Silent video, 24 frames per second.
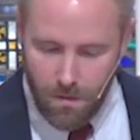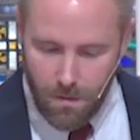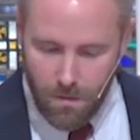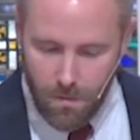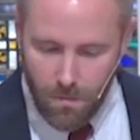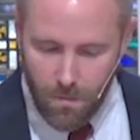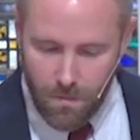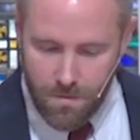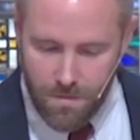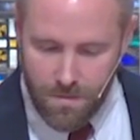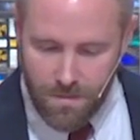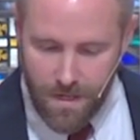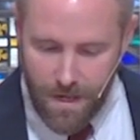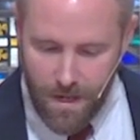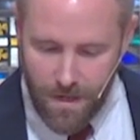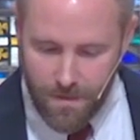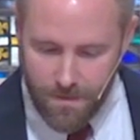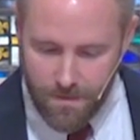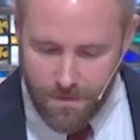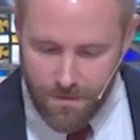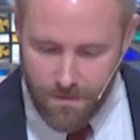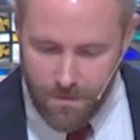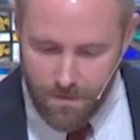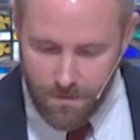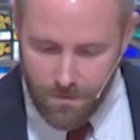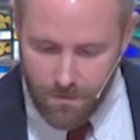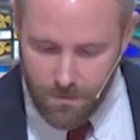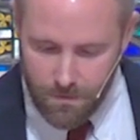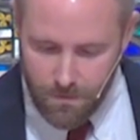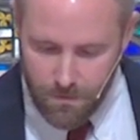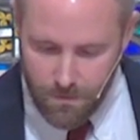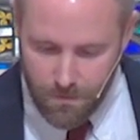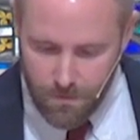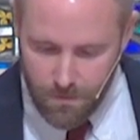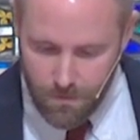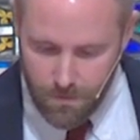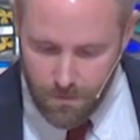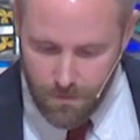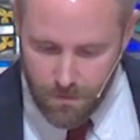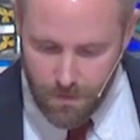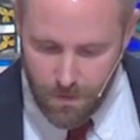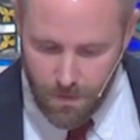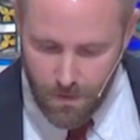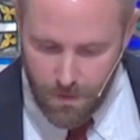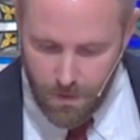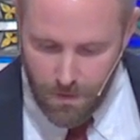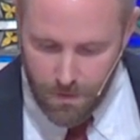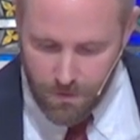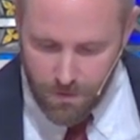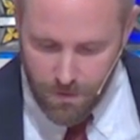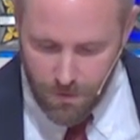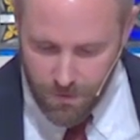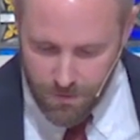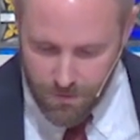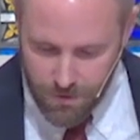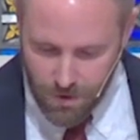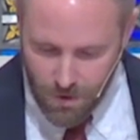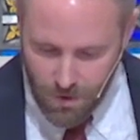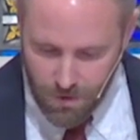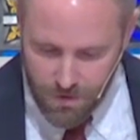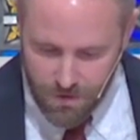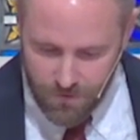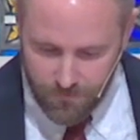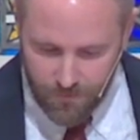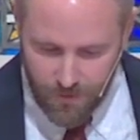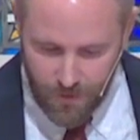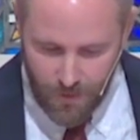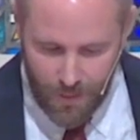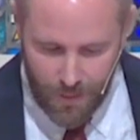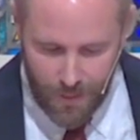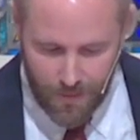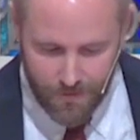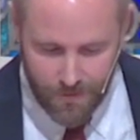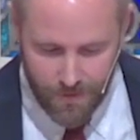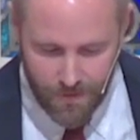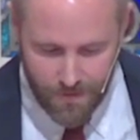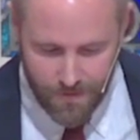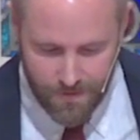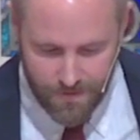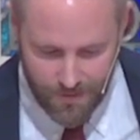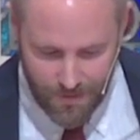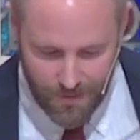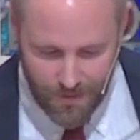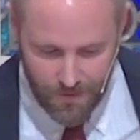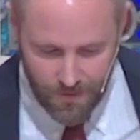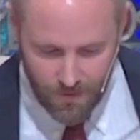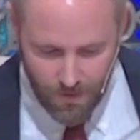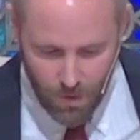which says, To the church of God that is in